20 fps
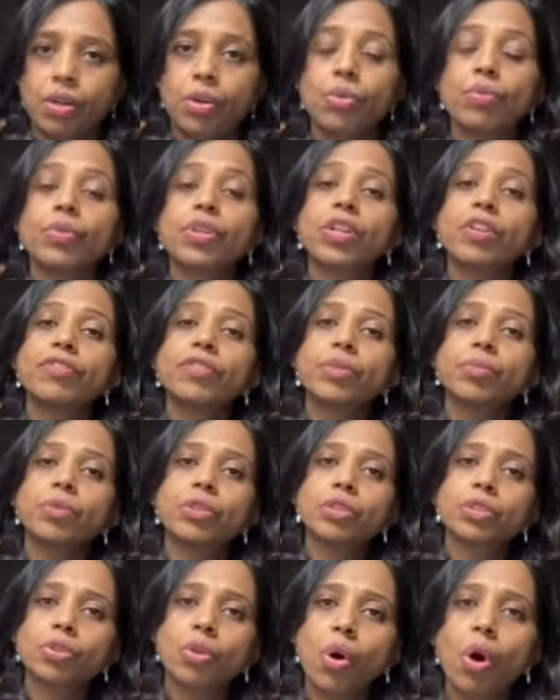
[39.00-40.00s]
One of the
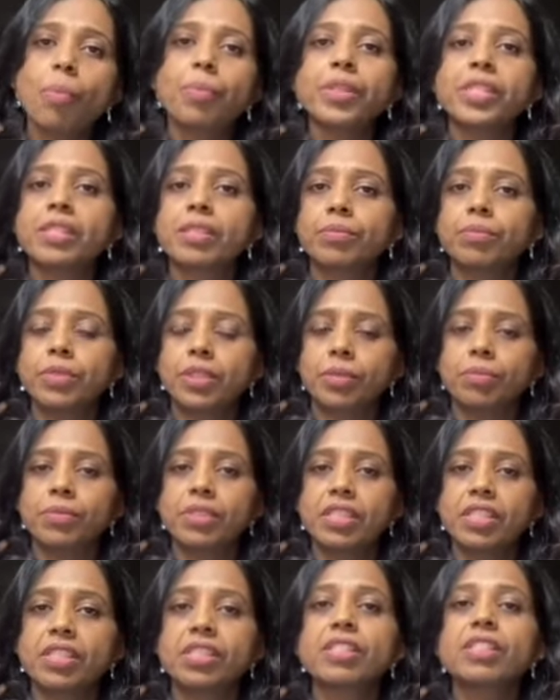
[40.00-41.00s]
most common
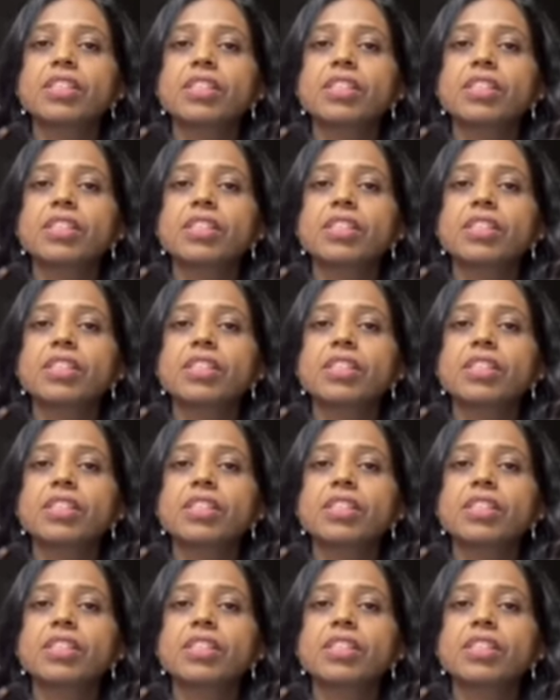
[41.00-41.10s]
symptoms is the